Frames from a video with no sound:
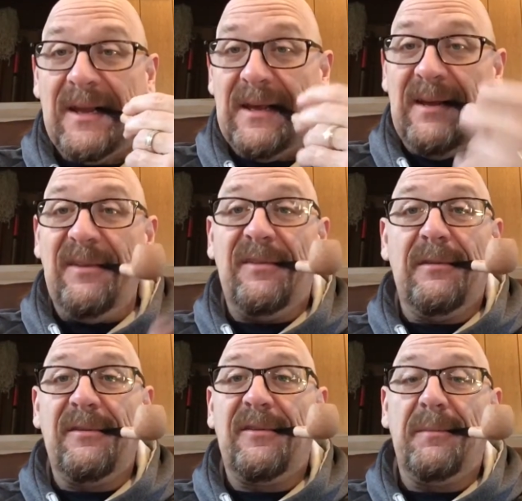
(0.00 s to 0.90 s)
I just
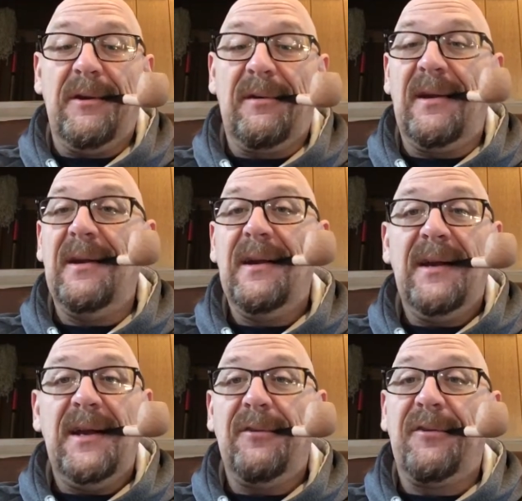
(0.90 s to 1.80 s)
don't smoke.
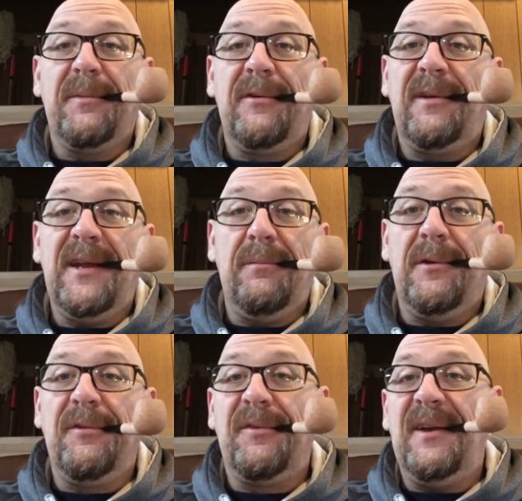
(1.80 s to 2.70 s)
I don't smoke 10
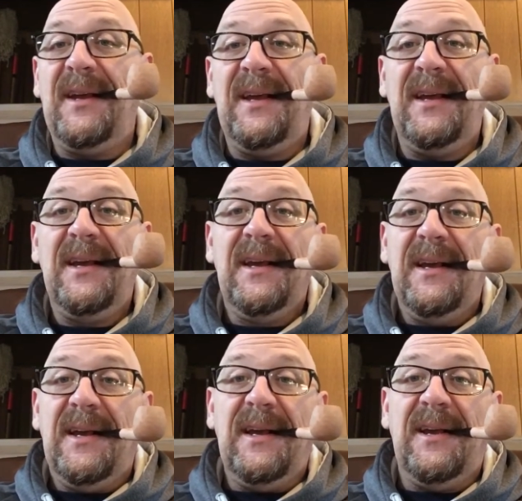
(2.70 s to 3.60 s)
bowls a day.
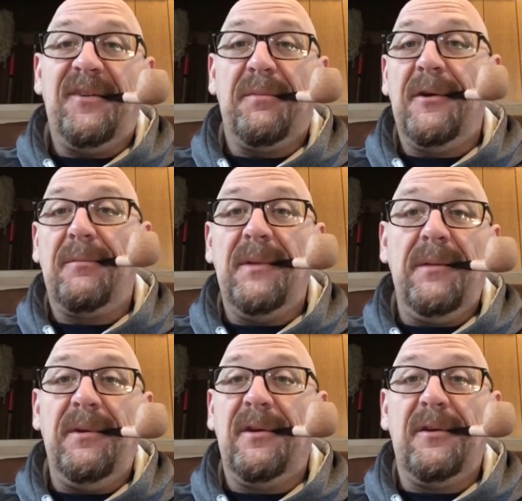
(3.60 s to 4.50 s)
I, I smoke
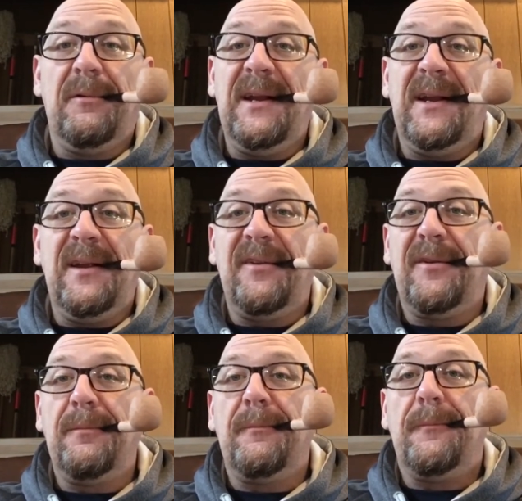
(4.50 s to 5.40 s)
maybe on the weekends
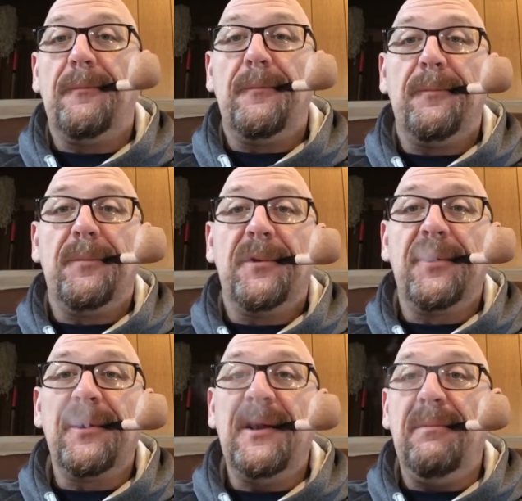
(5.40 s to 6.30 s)

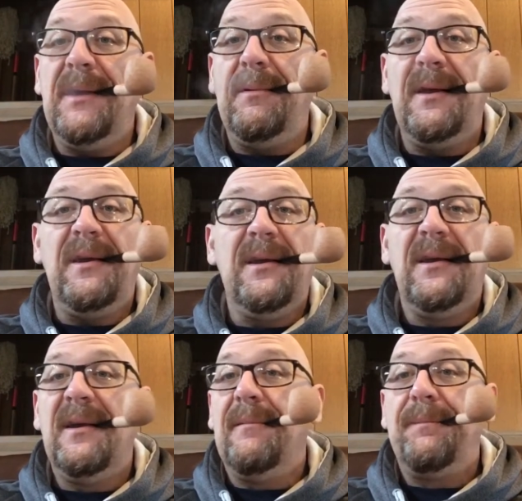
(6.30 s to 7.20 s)
or maybe
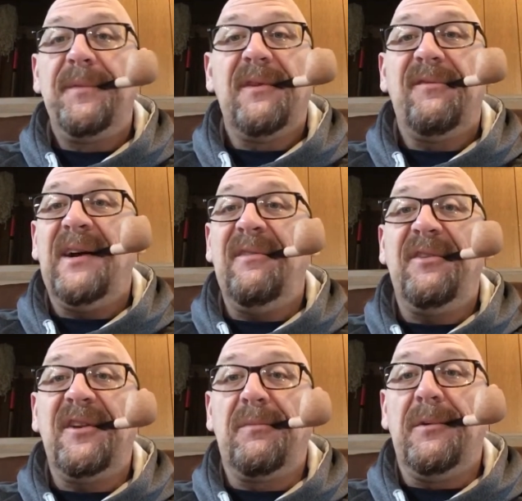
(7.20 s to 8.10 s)
five,
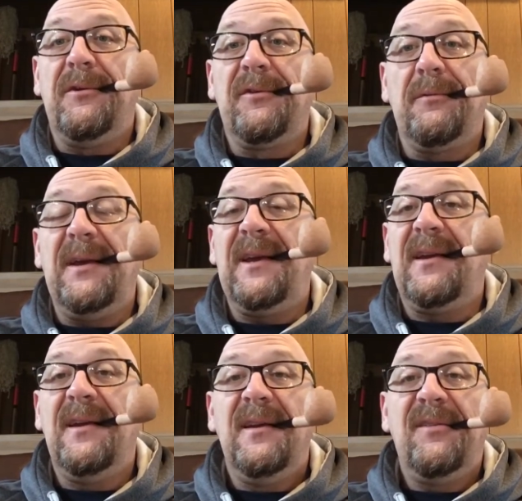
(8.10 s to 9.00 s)
six bowls a week.
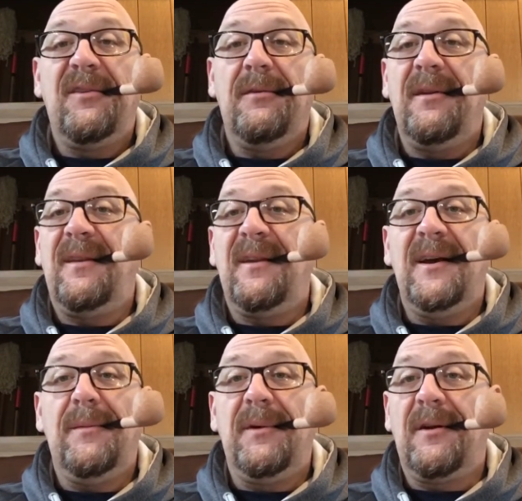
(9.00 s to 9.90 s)
So a
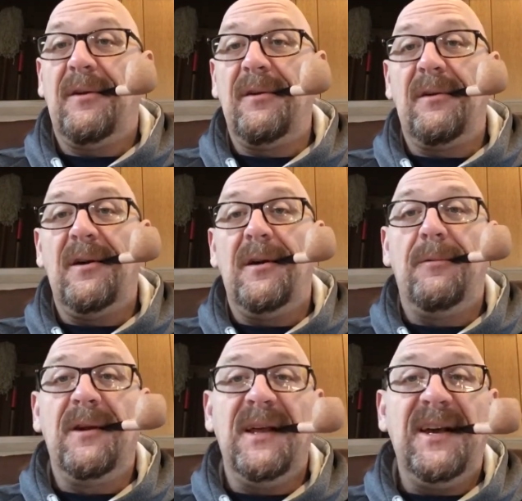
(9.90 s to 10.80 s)
tub of Carter Hall
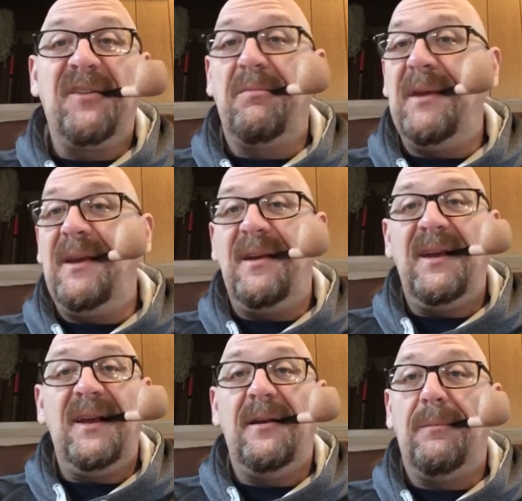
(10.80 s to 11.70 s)
would last me a
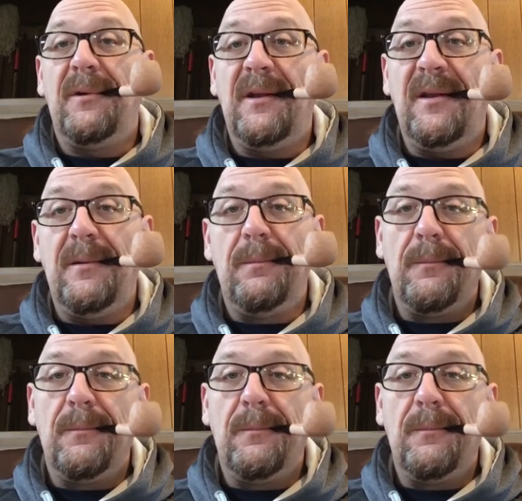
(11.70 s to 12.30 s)
year, probably.